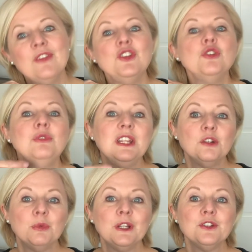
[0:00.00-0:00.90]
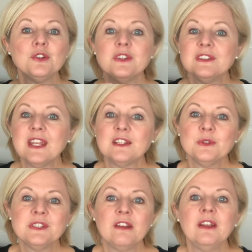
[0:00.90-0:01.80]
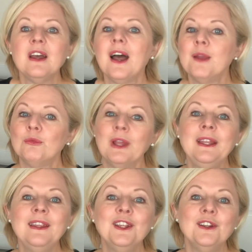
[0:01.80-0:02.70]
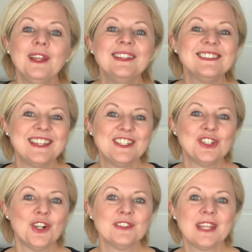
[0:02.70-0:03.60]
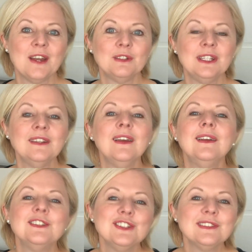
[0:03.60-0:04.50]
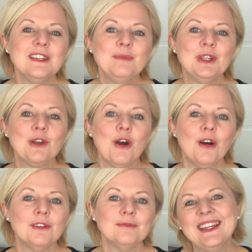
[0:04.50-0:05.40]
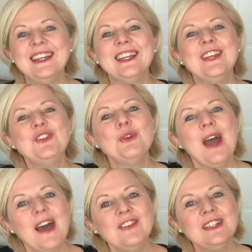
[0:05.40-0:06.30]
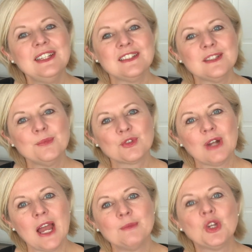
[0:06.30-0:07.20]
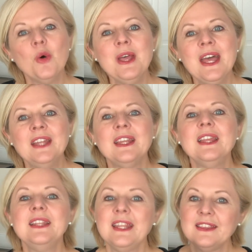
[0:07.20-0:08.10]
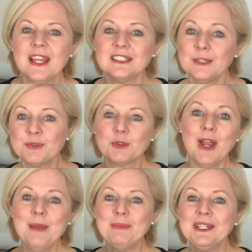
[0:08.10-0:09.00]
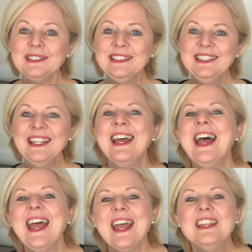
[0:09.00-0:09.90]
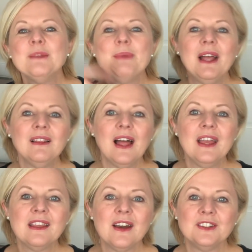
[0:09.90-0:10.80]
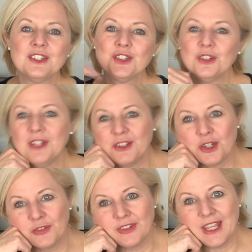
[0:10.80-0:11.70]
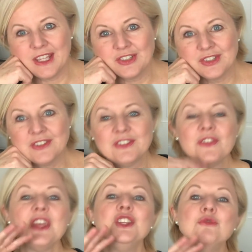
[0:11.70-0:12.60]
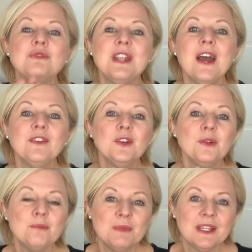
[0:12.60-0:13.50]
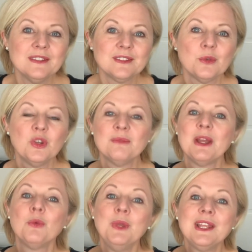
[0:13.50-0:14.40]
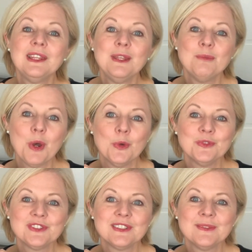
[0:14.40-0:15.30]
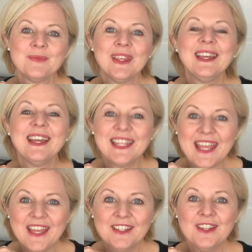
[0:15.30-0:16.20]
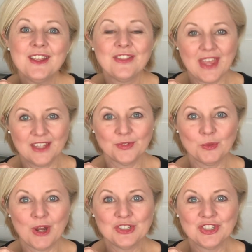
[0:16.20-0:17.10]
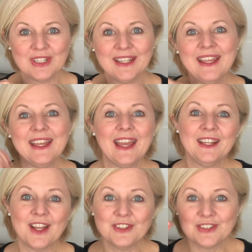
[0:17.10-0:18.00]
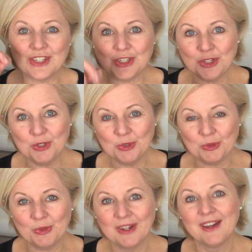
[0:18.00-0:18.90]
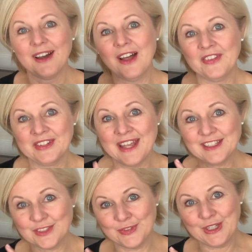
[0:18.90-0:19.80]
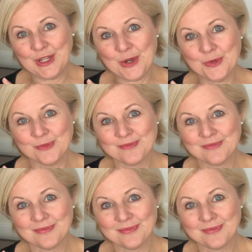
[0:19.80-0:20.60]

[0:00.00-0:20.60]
If you need a realtor in the St. Louis area, I'm right here in St. Charles County. Just give me a call. If you haven't yet subscribed, go ahead and hit that subscribe button and the bell icon to turn on notifications so that you never miss one of my weekly posts. Again, thanks for watching, and I'll see you on the next video.